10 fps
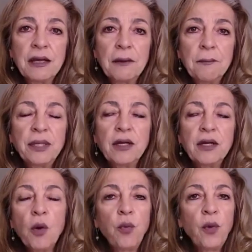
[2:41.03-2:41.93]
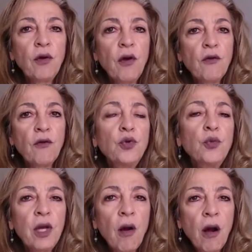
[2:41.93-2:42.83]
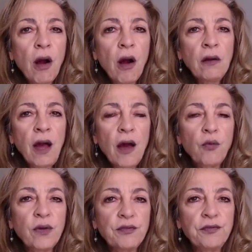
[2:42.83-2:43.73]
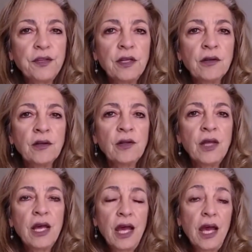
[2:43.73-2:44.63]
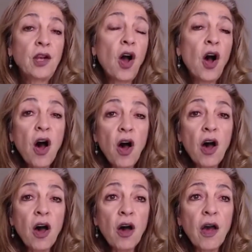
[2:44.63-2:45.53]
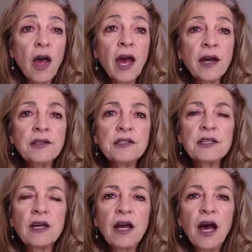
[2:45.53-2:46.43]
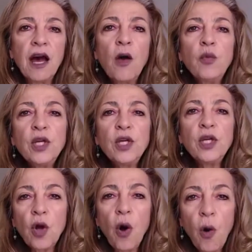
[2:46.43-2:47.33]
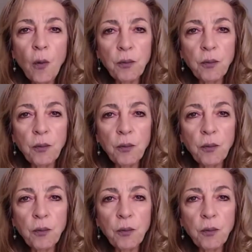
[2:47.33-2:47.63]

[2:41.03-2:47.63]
become aware of who we are, how we feel, and, uh, and how we cope